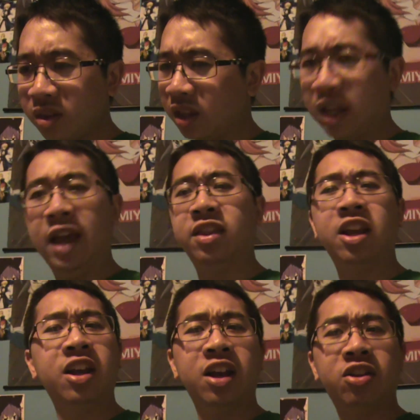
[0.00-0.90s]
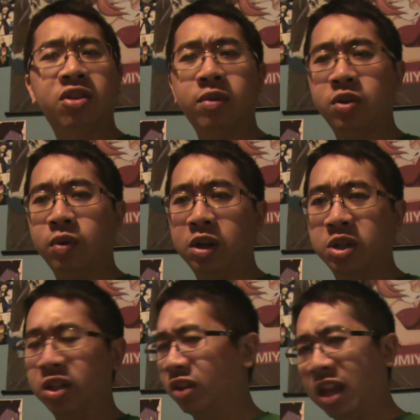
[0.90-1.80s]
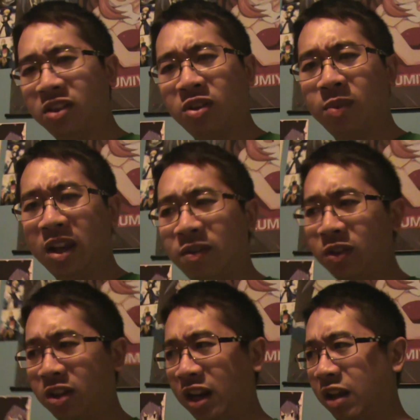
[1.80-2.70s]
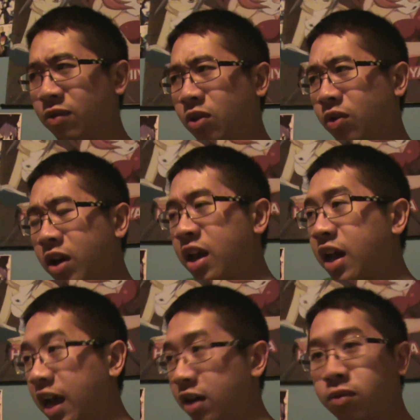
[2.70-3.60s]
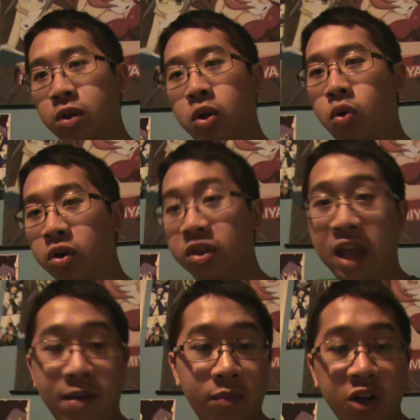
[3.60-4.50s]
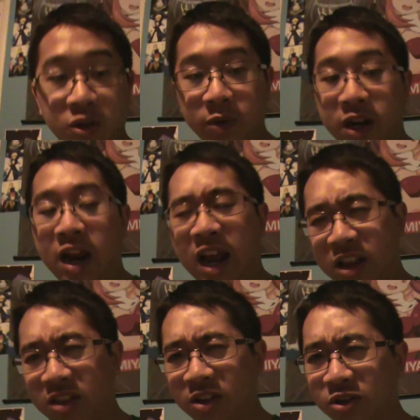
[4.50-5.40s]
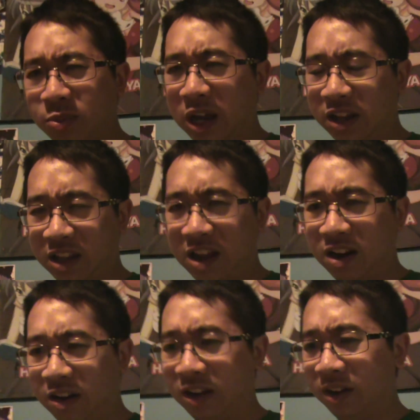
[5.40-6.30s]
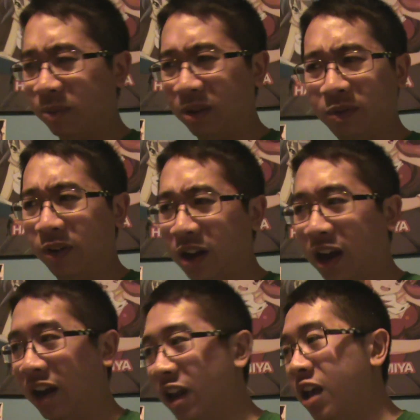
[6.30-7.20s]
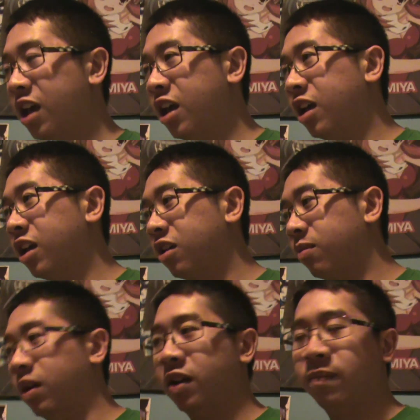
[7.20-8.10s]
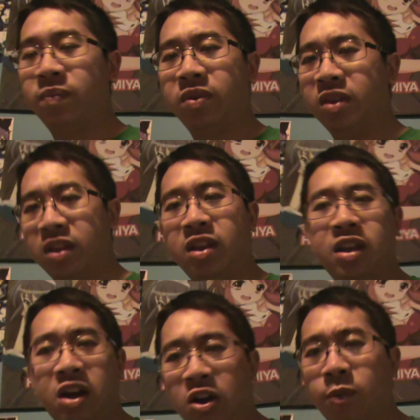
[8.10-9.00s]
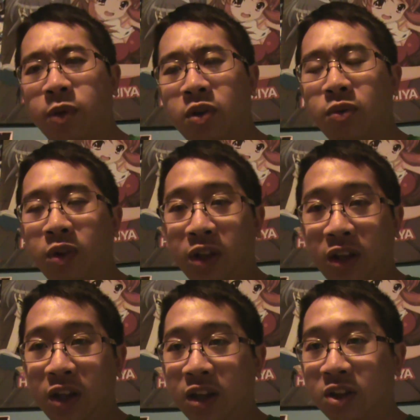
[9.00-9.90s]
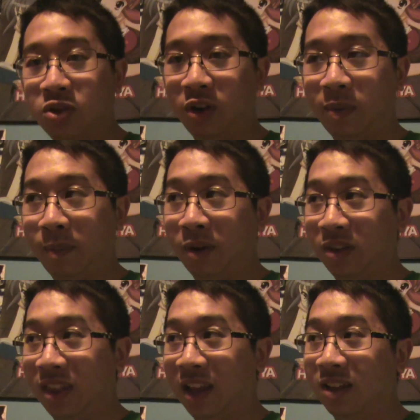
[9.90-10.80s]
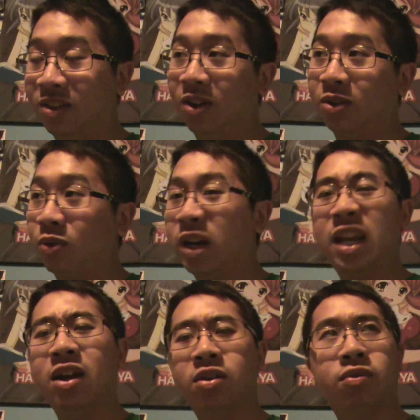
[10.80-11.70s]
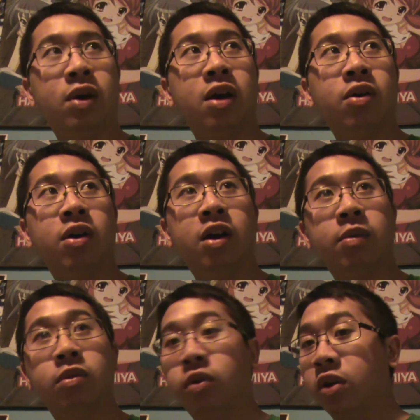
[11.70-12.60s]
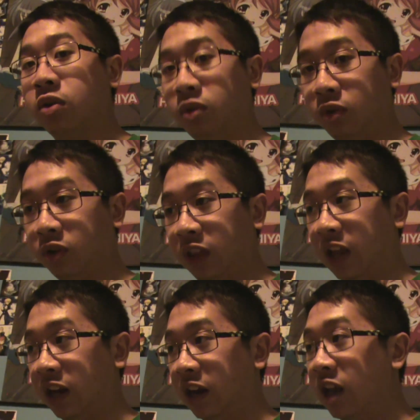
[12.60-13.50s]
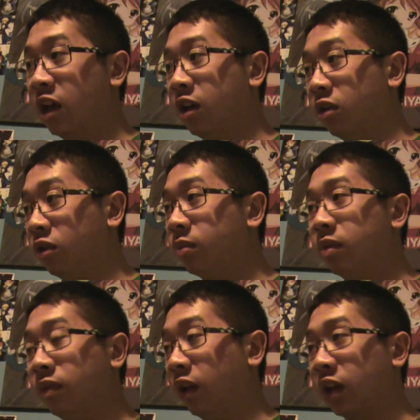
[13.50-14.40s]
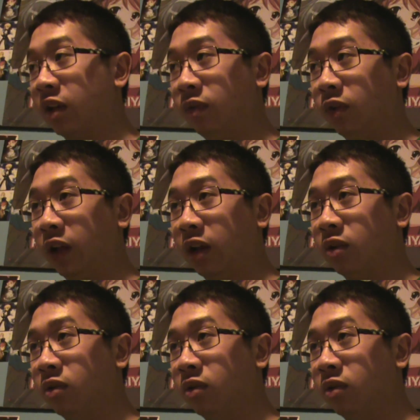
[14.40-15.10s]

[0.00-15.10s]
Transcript: yeah, thank you guys so much for watching. That's gonna be it for today. Even though I didn't really record that much, but I had such a blast and I completely forgot. But I hope you really enjoyed my birthday. So 20 years, wow, I'm 20 years old and only been vlogging for like